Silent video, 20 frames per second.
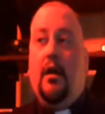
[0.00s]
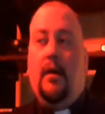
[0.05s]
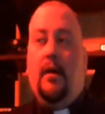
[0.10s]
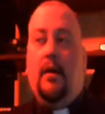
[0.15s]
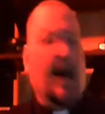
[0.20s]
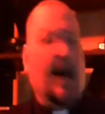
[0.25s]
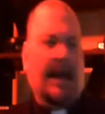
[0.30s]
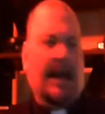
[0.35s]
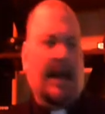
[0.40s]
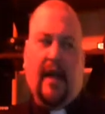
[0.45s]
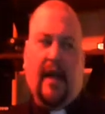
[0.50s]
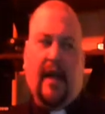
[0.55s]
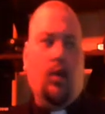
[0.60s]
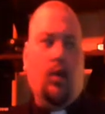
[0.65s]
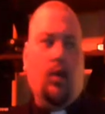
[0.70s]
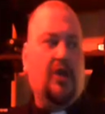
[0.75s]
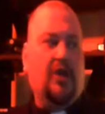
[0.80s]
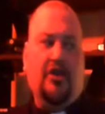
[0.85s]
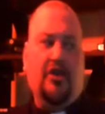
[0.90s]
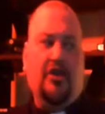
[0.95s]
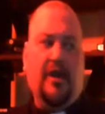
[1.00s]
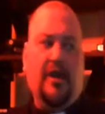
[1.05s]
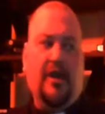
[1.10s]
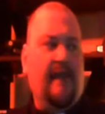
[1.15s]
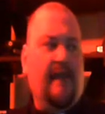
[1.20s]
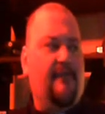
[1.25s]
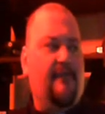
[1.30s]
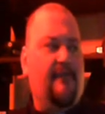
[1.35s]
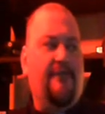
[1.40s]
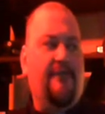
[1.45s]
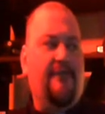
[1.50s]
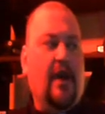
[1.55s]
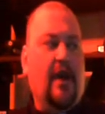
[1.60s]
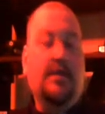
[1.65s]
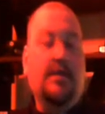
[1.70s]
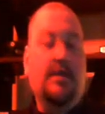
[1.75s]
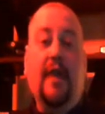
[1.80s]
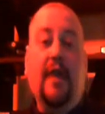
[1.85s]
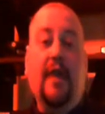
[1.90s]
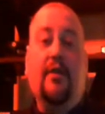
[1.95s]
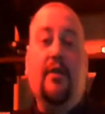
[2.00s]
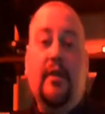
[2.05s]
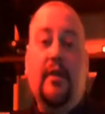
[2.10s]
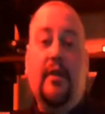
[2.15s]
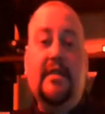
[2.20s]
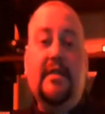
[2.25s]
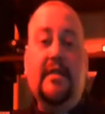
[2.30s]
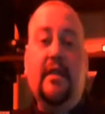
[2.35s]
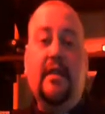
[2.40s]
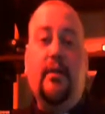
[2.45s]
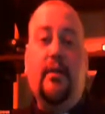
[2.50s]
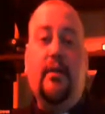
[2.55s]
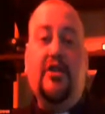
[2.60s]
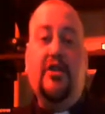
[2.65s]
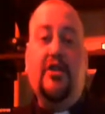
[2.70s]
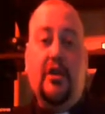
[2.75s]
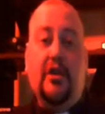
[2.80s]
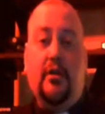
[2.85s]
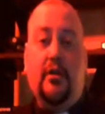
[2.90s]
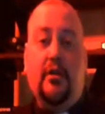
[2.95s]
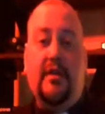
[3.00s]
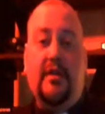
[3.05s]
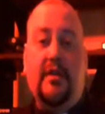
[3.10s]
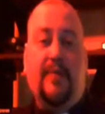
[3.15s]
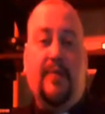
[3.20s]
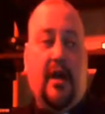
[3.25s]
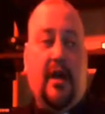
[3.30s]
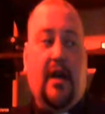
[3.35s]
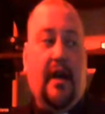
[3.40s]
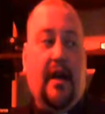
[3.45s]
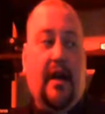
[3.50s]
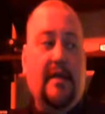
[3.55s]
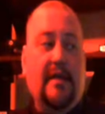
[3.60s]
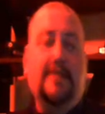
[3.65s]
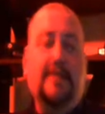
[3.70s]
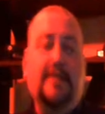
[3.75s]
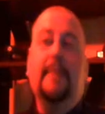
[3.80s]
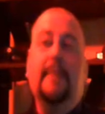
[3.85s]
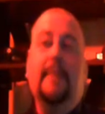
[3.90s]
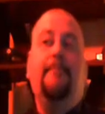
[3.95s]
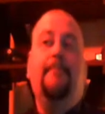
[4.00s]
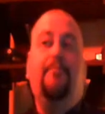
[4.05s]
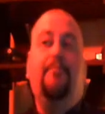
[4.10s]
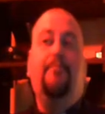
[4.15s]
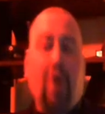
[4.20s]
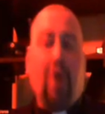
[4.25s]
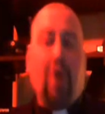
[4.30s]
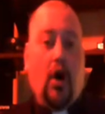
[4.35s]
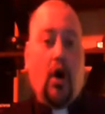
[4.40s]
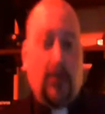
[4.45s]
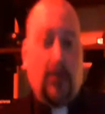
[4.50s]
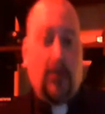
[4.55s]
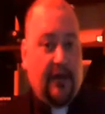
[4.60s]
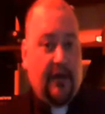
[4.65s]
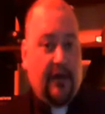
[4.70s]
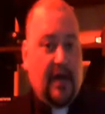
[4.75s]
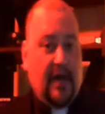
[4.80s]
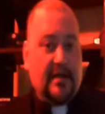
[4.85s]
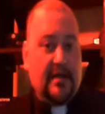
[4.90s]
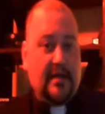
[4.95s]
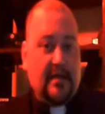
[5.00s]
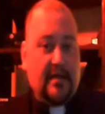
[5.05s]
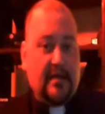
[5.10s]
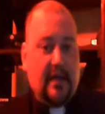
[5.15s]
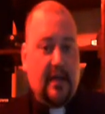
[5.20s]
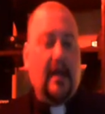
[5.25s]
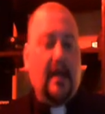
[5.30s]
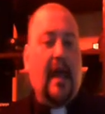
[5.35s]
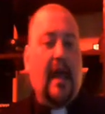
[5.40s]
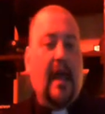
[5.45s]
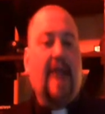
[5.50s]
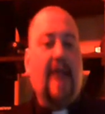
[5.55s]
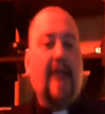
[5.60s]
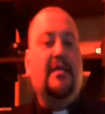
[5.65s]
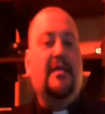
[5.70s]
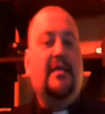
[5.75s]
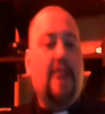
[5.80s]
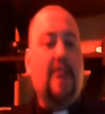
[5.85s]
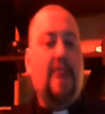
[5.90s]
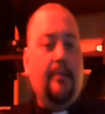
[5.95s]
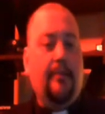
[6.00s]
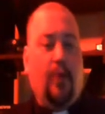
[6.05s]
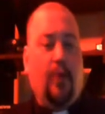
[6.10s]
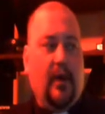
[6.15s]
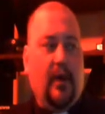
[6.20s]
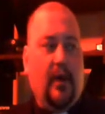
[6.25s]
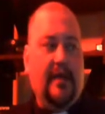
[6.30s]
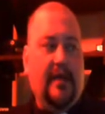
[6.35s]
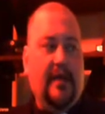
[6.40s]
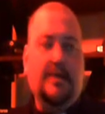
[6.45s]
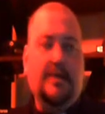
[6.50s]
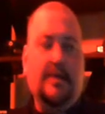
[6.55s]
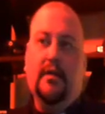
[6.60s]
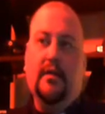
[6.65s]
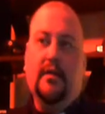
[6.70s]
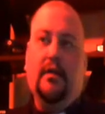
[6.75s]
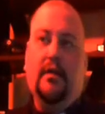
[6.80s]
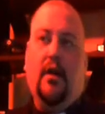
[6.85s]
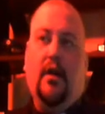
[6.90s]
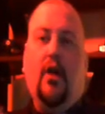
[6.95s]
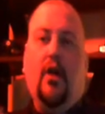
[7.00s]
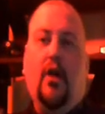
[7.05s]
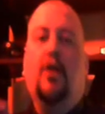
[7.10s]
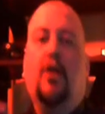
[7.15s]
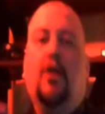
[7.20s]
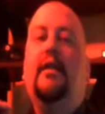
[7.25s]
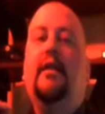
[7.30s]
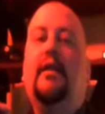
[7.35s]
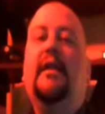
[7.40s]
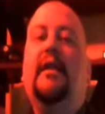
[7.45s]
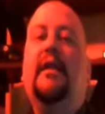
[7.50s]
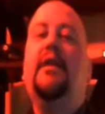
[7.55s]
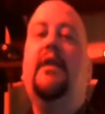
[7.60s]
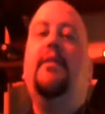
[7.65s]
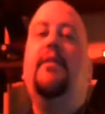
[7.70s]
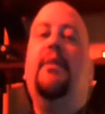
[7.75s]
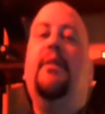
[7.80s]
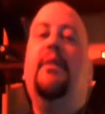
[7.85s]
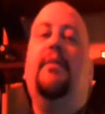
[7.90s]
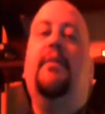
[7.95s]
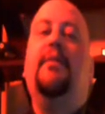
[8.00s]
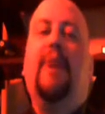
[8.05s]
I like watching her getting fucked. And the reason that we do is because all of us, at some point, are a little bit